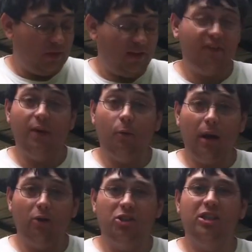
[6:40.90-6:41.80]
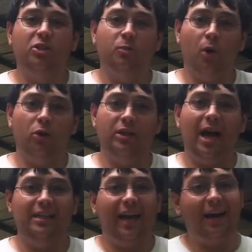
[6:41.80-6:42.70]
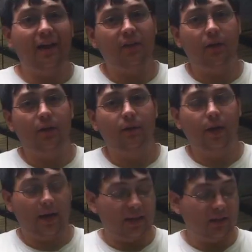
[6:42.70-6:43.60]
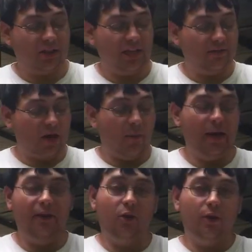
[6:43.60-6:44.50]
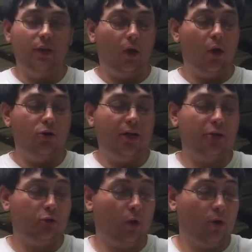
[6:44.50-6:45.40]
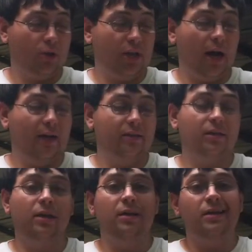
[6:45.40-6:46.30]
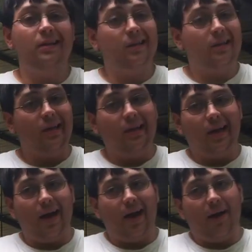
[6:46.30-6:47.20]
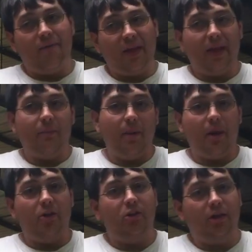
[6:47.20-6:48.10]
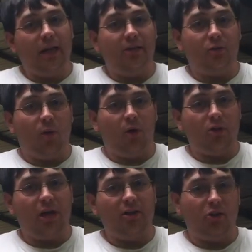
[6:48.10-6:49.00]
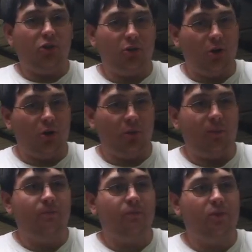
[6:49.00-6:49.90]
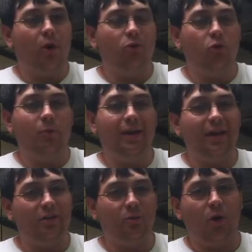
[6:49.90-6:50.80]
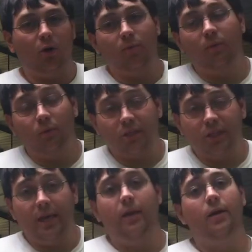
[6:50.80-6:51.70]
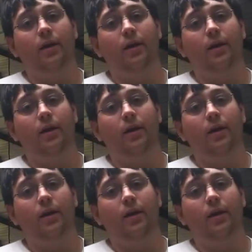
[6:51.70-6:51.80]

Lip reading: They fit well. Just get the smaller size. I got the sleeves coming, and they're in the large and extra large size. I'm thinking maybe I should have got the smaller size. I should have talked to him and got the smaller, but we'll see.